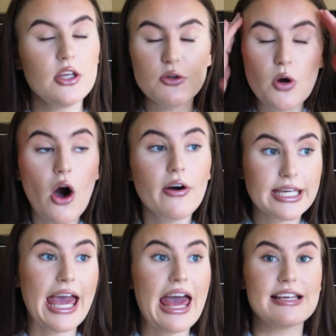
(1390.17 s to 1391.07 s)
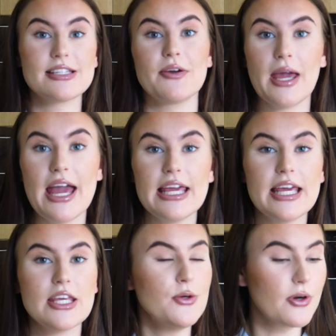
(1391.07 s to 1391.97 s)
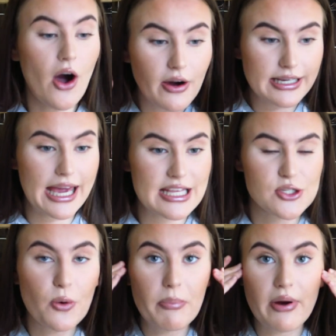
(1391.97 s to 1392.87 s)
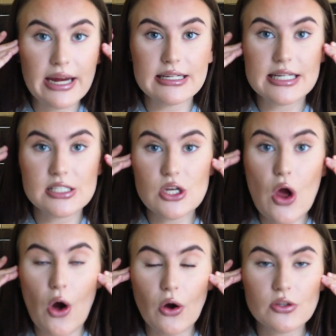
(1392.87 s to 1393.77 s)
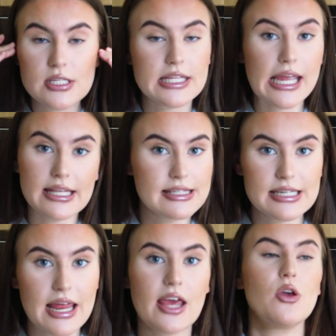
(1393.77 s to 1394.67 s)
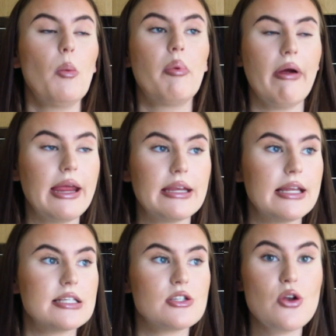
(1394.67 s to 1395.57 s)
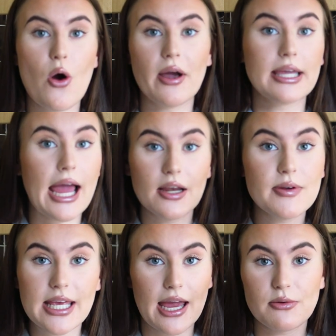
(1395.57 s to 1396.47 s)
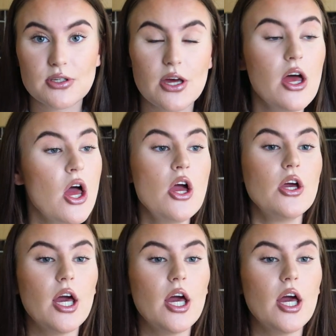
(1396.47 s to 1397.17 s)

You can't guess, okay? You can't guess. Your brain is not the internet. Your brain is not a calorie counter.